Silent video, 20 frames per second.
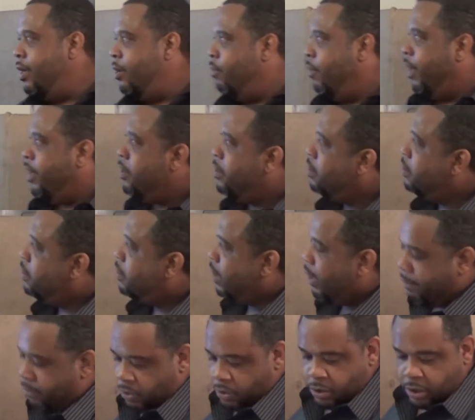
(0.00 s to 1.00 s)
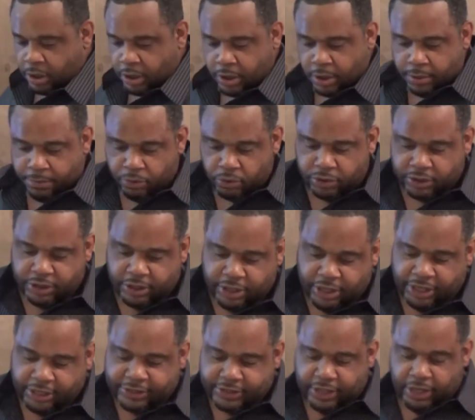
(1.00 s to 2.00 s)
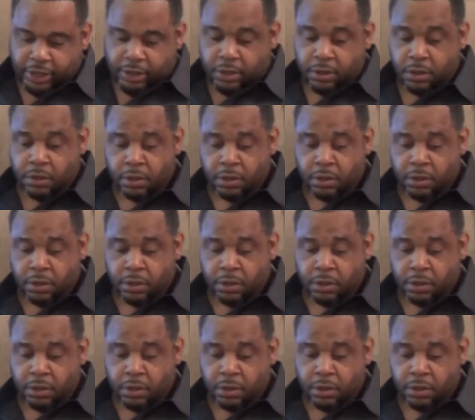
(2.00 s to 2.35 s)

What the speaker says: Anyway, I'm going to move to the next thing.